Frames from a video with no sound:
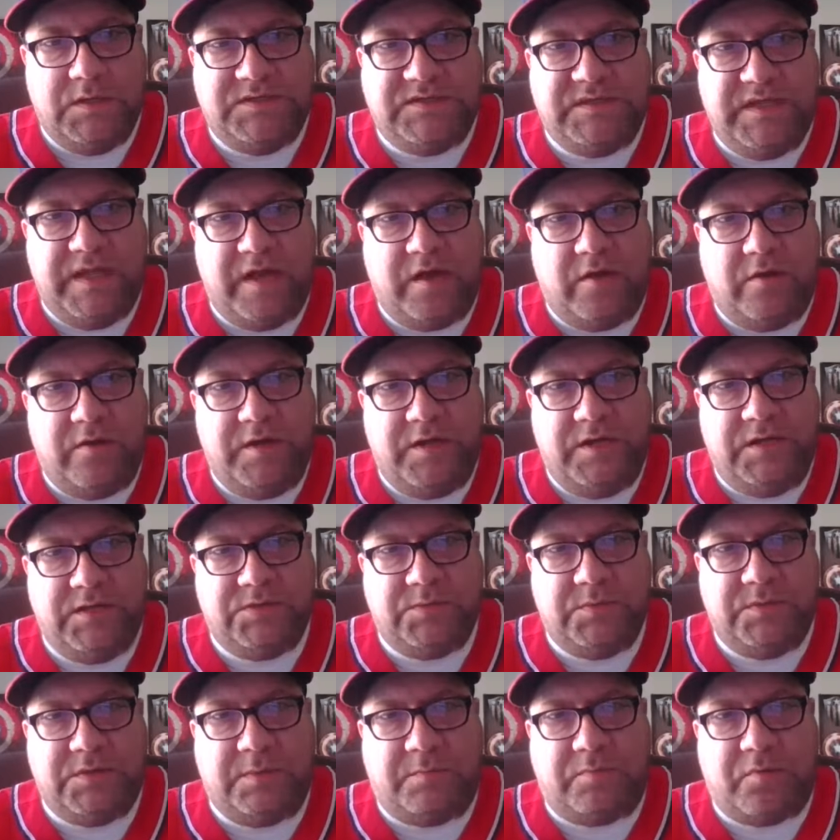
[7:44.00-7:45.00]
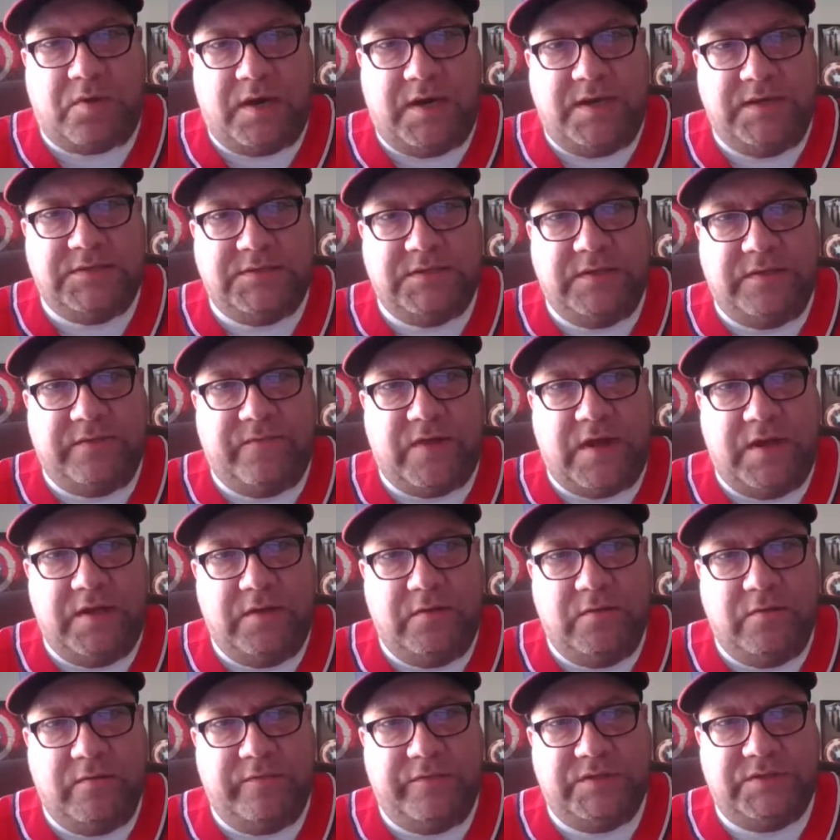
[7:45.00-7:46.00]
it does with the price of the
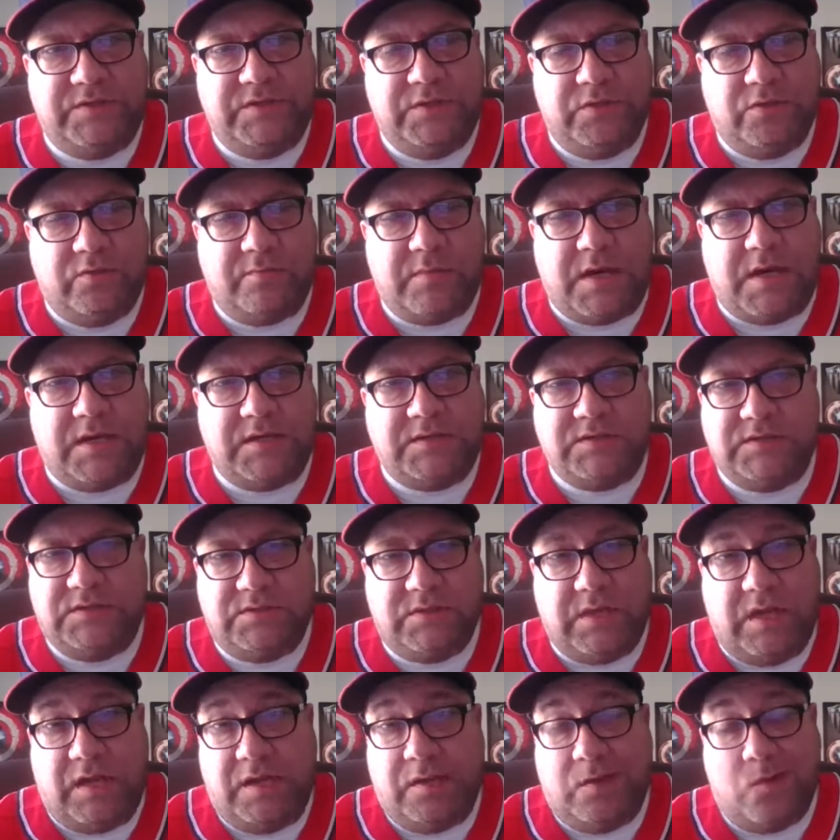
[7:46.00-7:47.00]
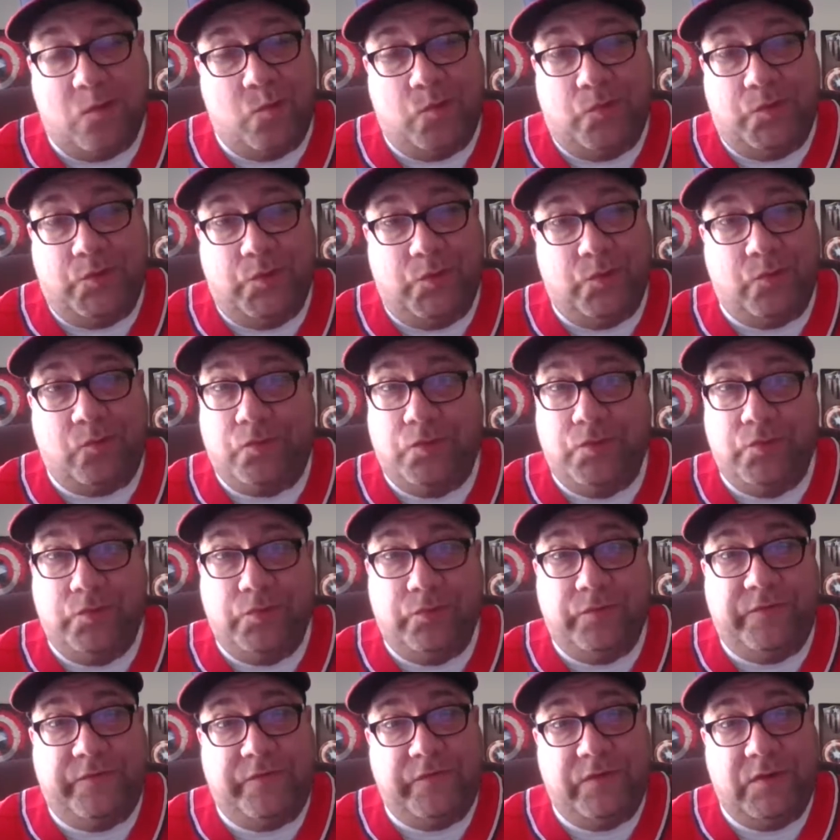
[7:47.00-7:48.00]
value of a sealed box is like going through the
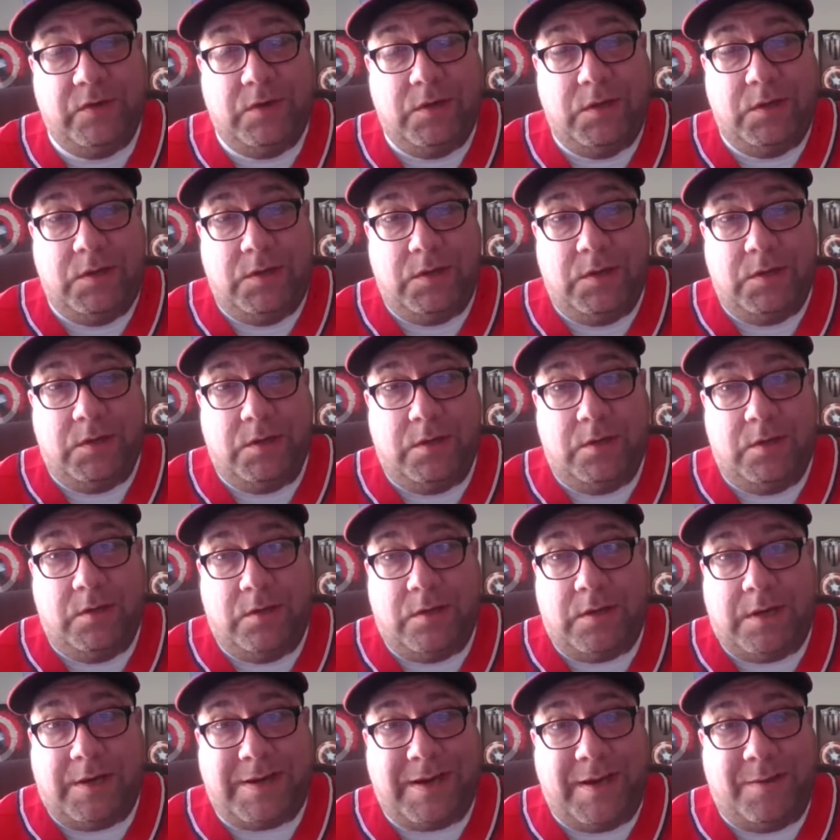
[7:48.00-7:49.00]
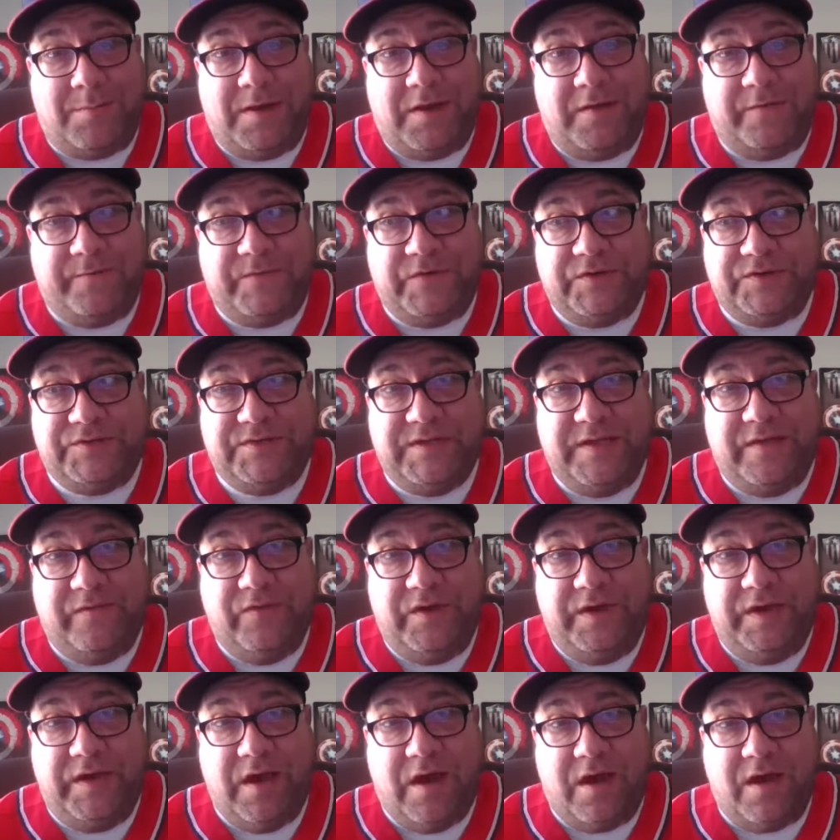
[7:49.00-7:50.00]
roof. I got mine for
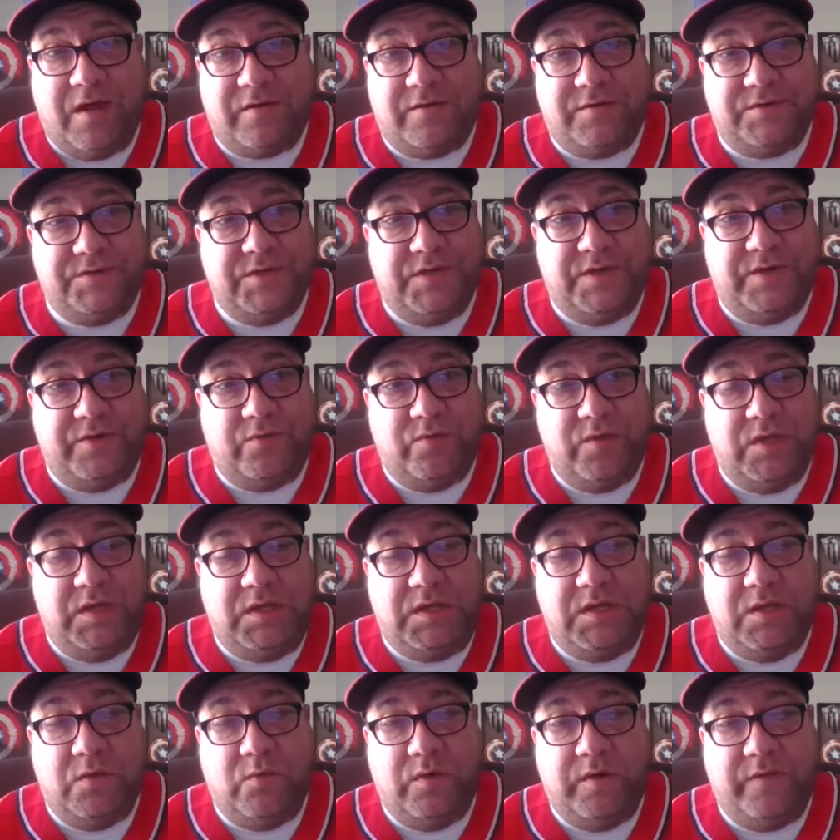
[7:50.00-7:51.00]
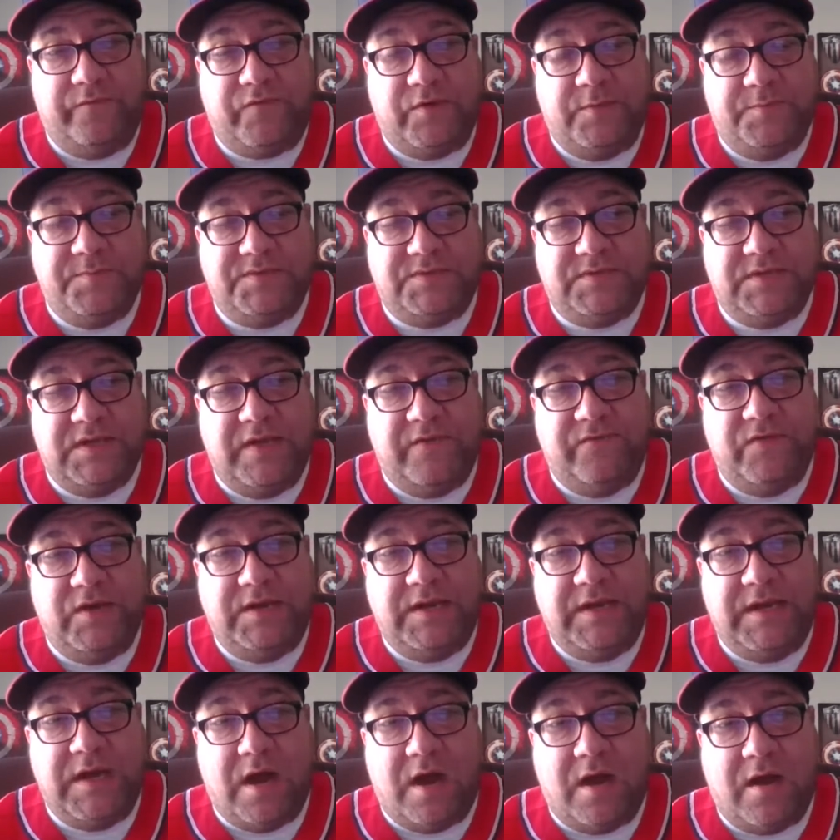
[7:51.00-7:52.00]
$70 in a week. It went from
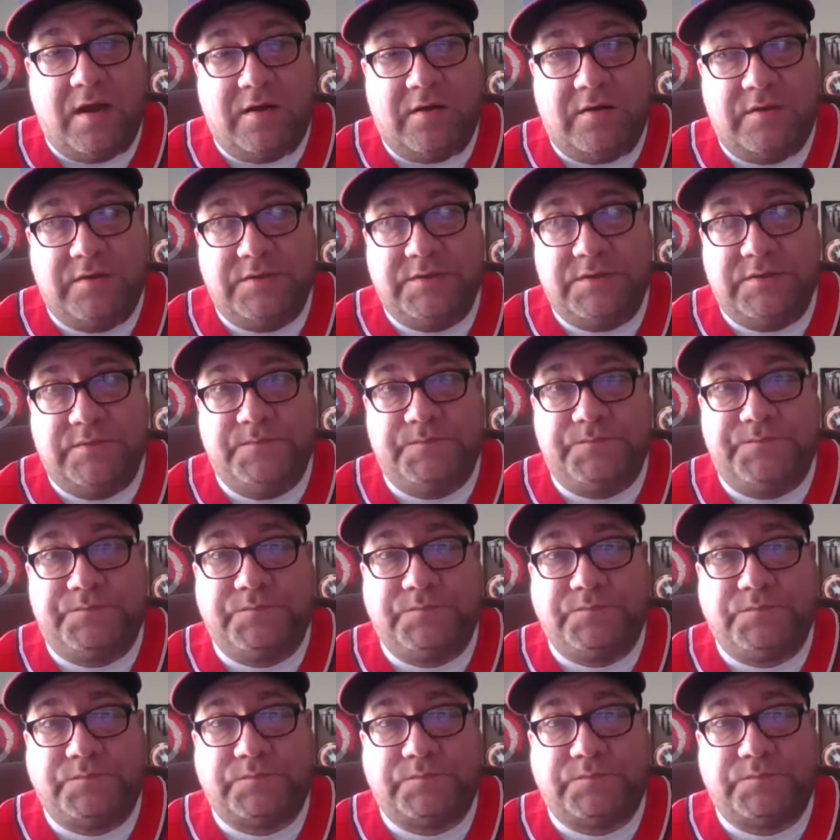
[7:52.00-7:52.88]
$70.